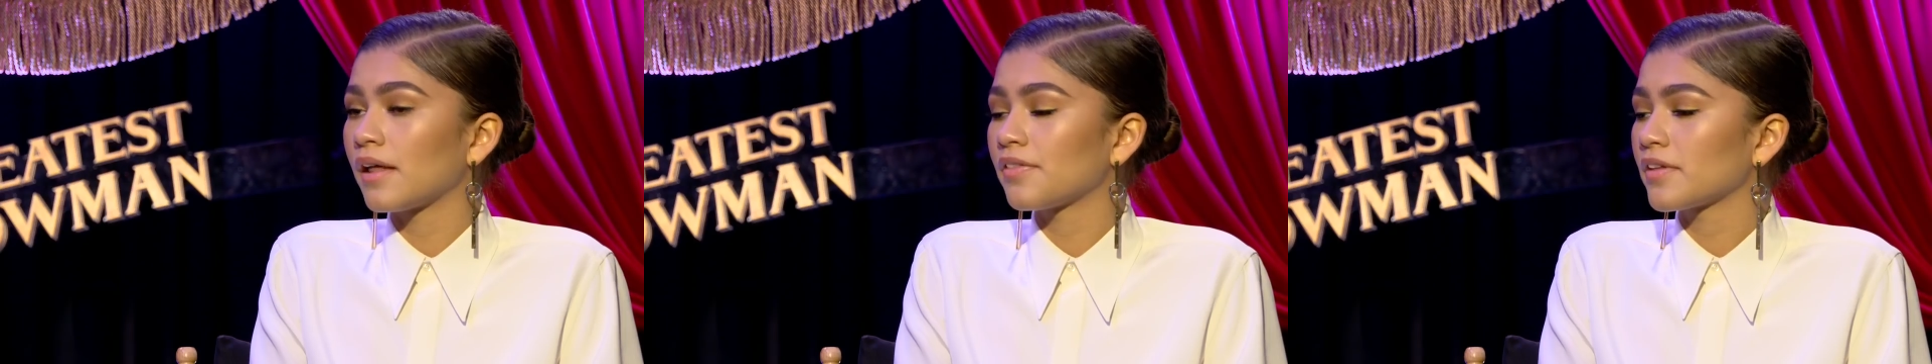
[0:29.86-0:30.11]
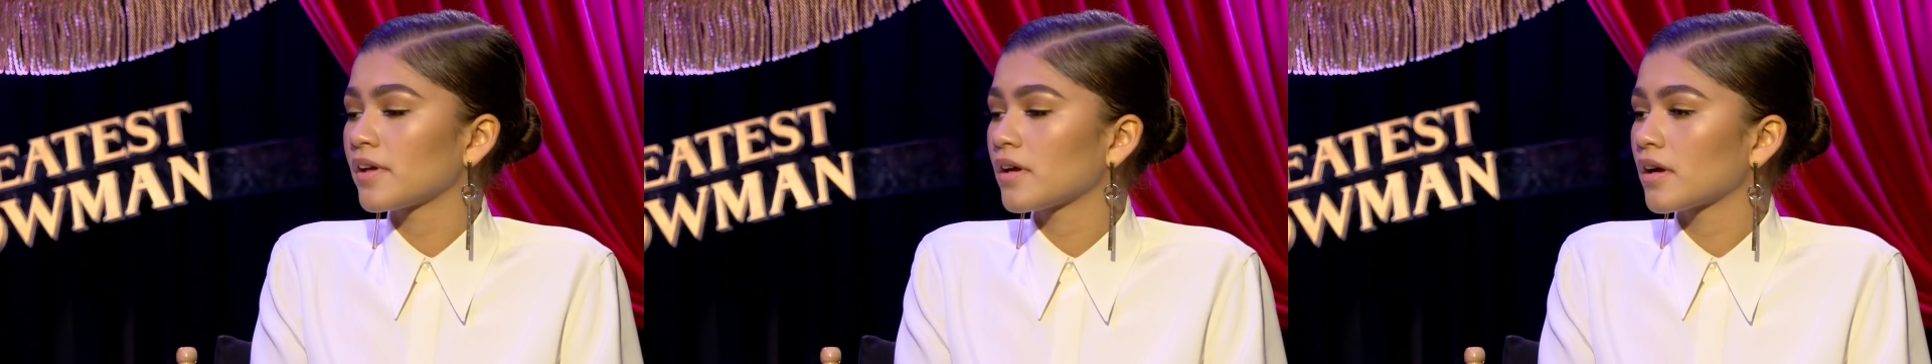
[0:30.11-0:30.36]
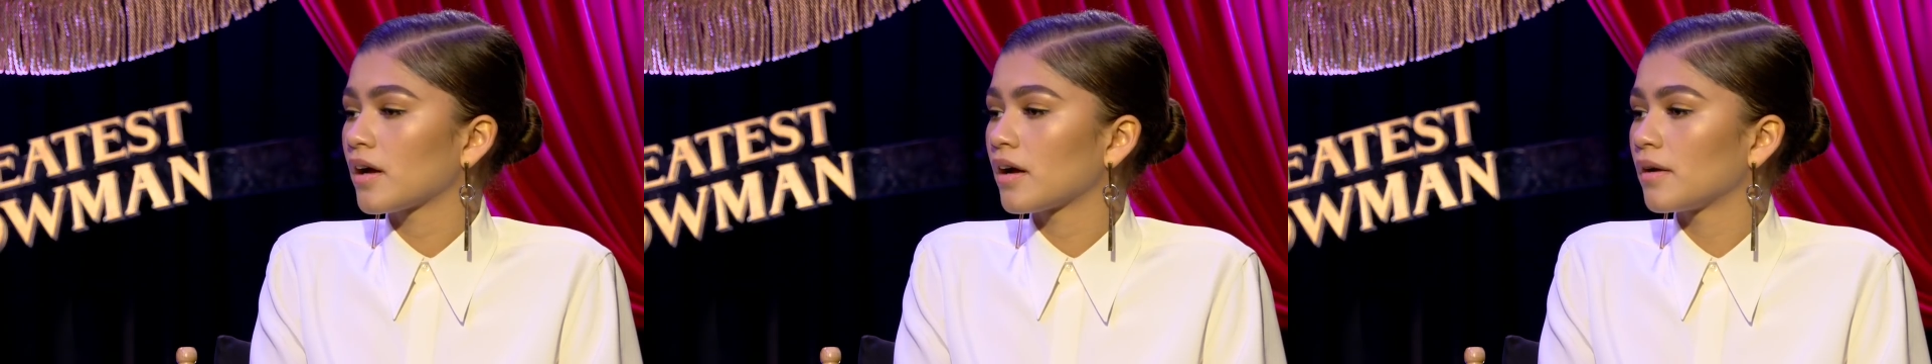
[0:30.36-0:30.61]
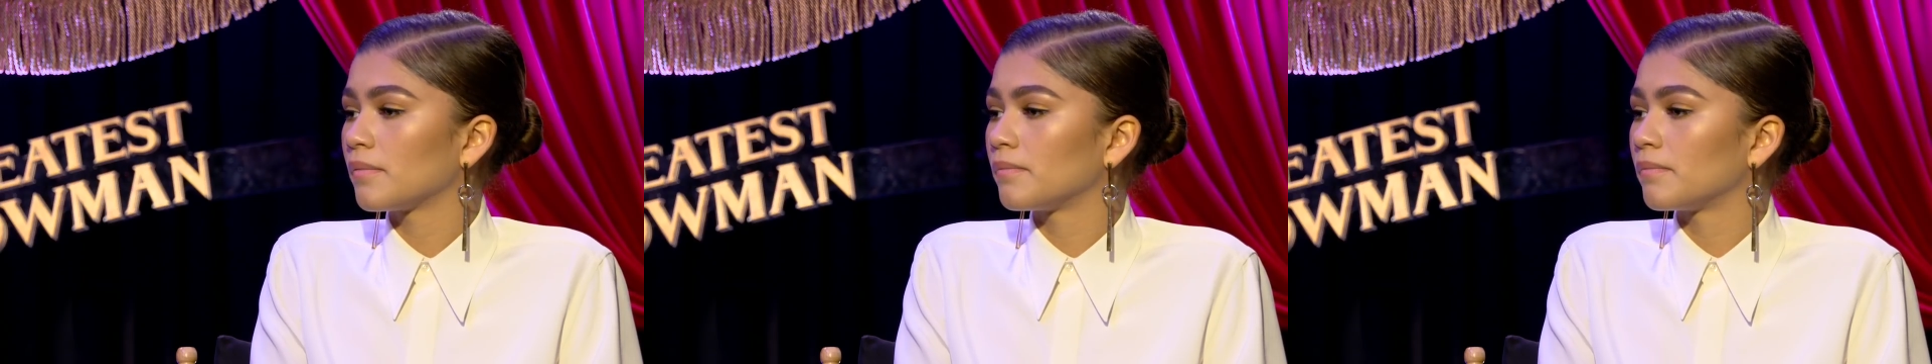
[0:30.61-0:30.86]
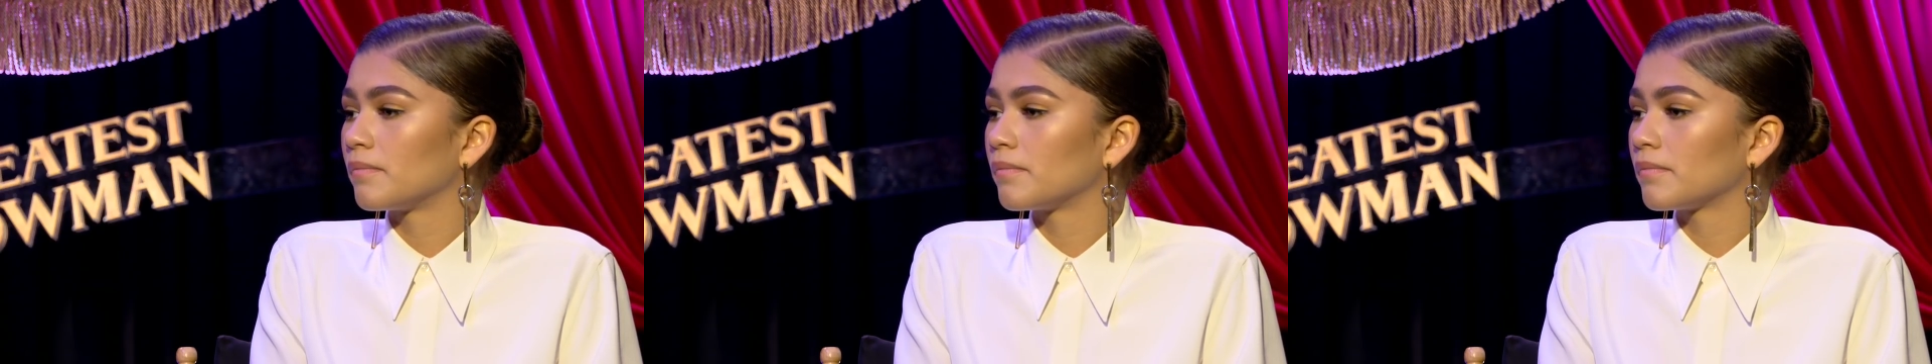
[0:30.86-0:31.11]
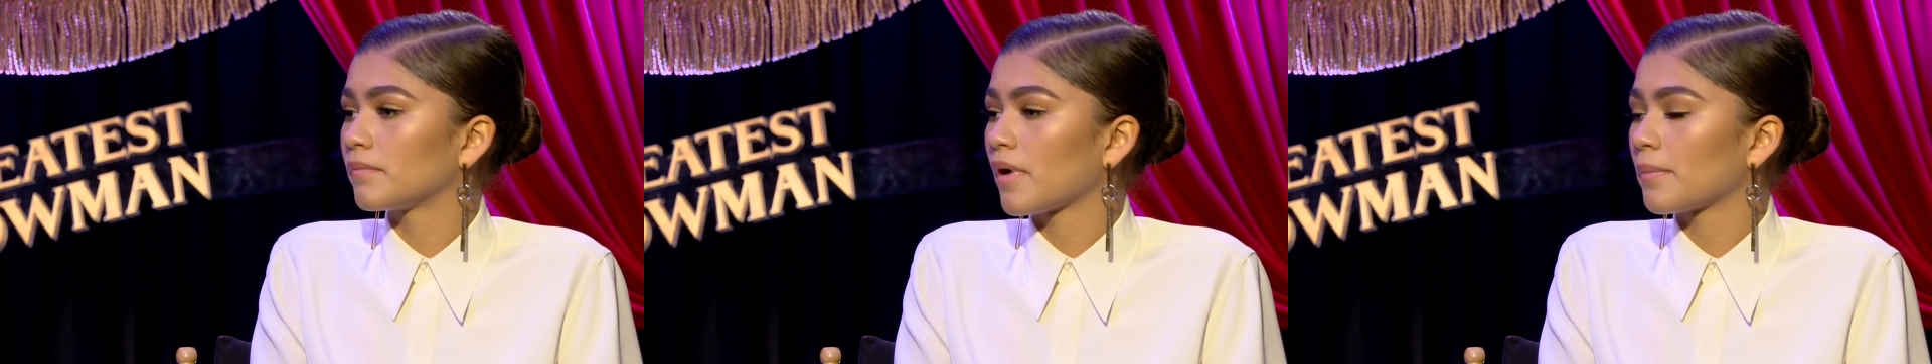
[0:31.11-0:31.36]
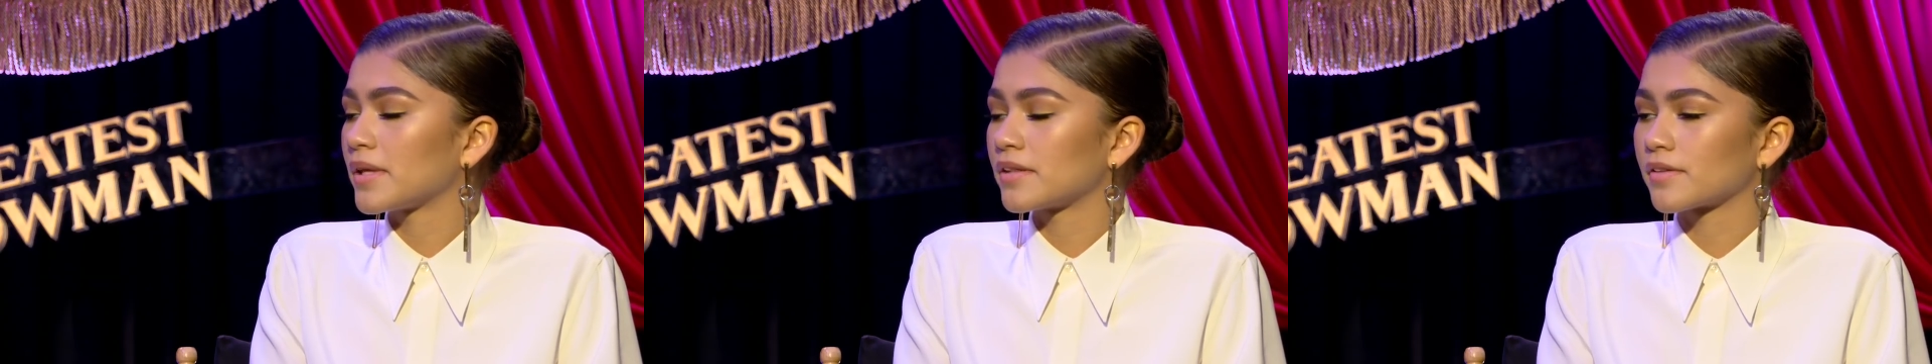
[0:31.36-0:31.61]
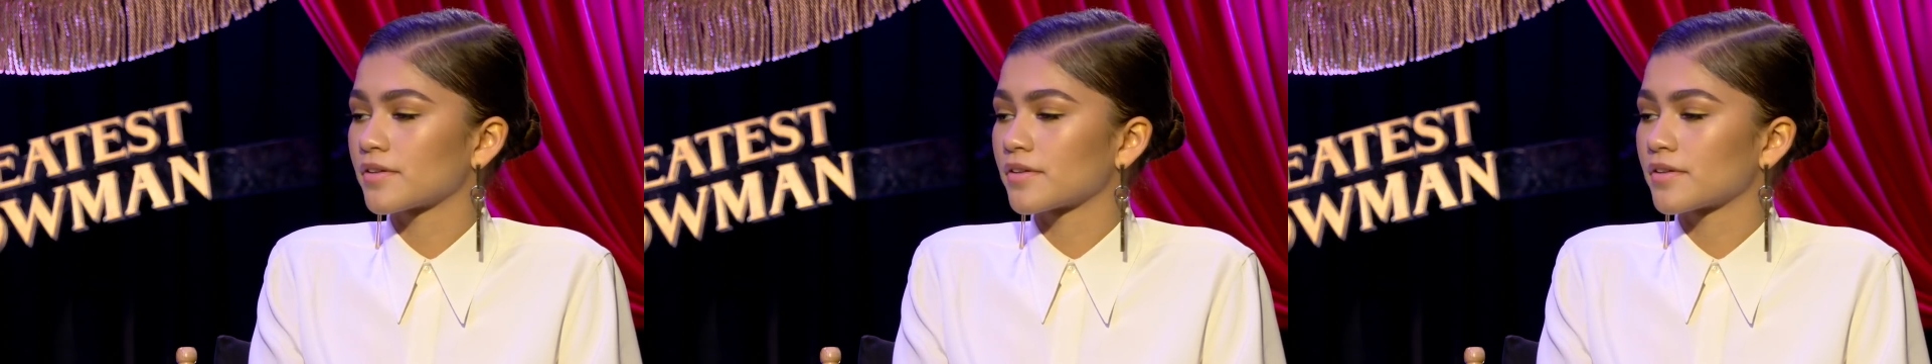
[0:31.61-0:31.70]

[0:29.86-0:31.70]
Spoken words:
I think, I mean,